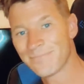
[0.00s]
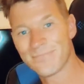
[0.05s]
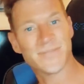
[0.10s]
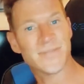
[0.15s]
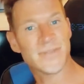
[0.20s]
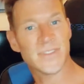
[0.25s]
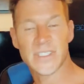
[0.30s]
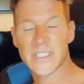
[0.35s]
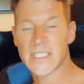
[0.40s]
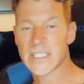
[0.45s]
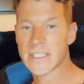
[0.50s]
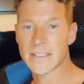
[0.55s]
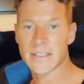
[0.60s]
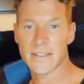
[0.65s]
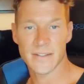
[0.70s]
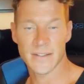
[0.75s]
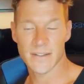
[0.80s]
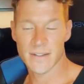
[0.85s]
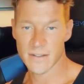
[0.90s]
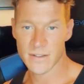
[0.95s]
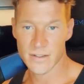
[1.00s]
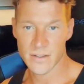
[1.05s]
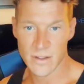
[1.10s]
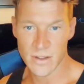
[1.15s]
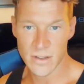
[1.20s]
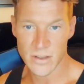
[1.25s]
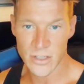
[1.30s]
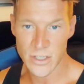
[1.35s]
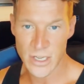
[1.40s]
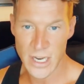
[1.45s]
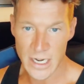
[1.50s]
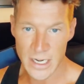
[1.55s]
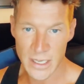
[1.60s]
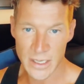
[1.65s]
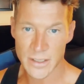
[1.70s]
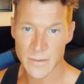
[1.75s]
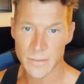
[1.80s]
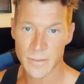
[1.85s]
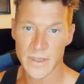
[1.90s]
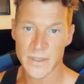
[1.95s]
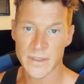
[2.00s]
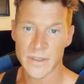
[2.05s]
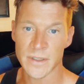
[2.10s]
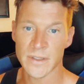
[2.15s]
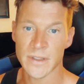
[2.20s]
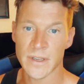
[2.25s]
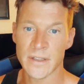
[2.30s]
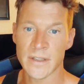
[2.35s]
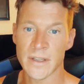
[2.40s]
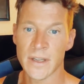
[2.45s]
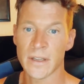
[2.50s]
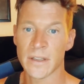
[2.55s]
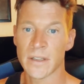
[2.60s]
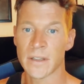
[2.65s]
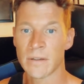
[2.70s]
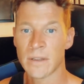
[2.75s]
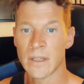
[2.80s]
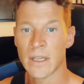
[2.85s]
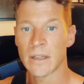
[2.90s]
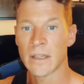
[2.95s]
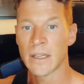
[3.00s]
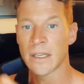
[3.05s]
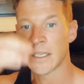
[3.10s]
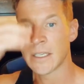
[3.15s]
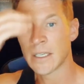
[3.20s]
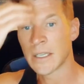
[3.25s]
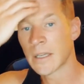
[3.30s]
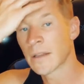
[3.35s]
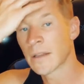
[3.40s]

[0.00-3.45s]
Just the shadiest business, I tell you, that Lady Death.